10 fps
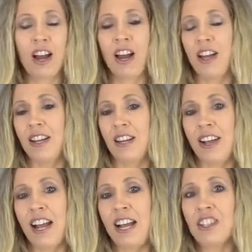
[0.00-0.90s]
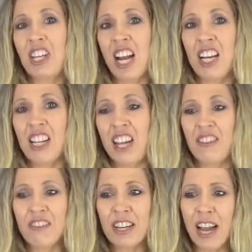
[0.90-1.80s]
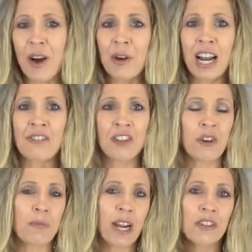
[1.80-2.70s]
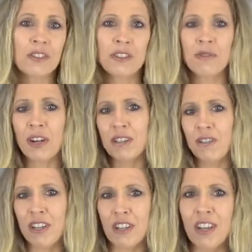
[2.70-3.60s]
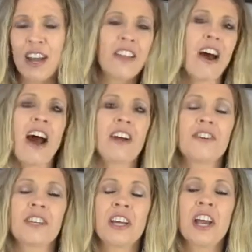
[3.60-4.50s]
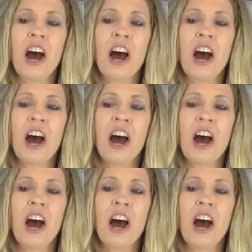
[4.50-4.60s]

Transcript: I actually kind of like freak out when I have to go to Michael's and walk through the aisles.